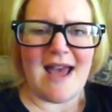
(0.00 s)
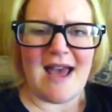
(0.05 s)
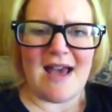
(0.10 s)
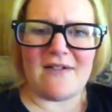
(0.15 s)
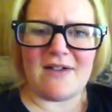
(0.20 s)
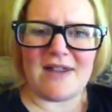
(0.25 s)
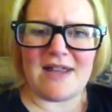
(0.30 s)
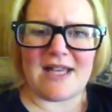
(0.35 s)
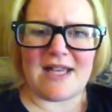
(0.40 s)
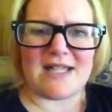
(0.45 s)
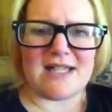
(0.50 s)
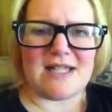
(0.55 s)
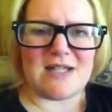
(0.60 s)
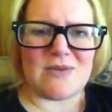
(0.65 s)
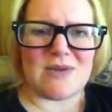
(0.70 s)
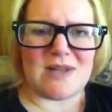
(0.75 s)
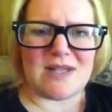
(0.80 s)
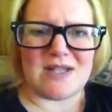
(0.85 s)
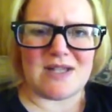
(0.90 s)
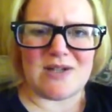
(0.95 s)
Everything to do
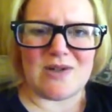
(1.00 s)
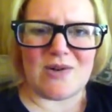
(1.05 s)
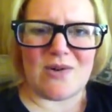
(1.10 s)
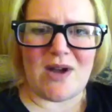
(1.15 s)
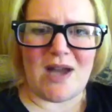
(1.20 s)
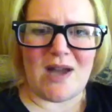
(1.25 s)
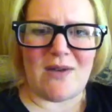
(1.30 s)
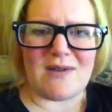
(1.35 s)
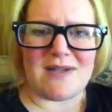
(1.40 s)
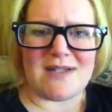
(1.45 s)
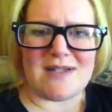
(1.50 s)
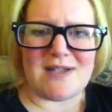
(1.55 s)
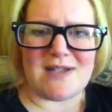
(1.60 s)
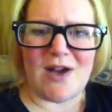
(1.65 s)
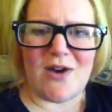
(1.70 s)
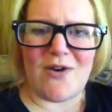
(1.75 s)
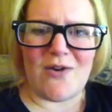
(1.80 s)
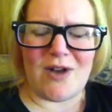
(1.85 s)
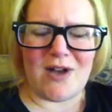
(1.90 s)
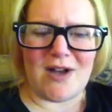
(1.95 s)
with the story was
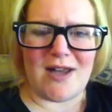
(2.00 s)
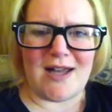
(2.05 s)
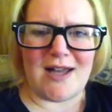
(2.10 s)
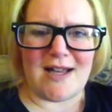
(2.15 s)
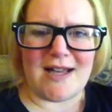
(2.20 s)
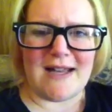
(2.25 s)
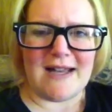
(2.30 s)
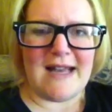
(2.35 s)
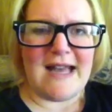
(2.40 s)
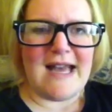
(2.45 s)
so good.